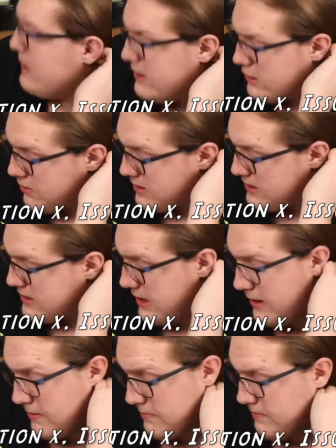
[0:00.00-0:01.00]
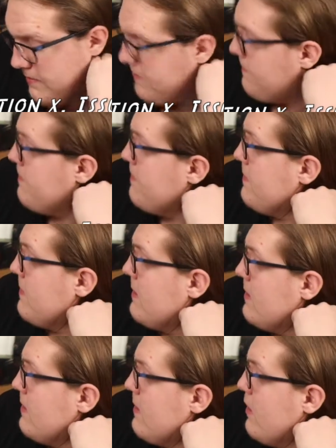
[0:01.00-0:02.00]
these are the same.
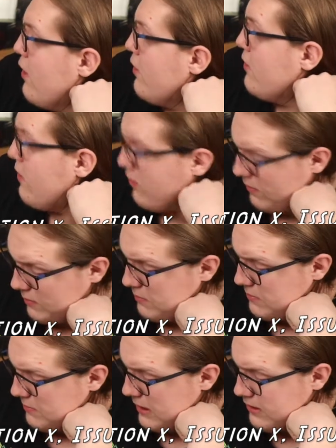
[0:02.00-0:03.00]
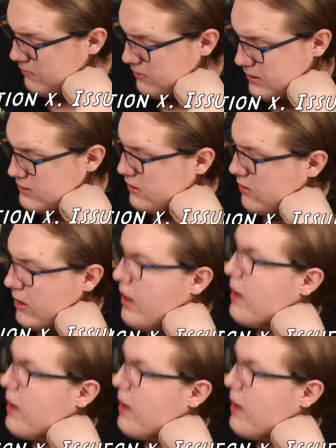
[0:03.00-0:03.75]
Or no, I don't think so.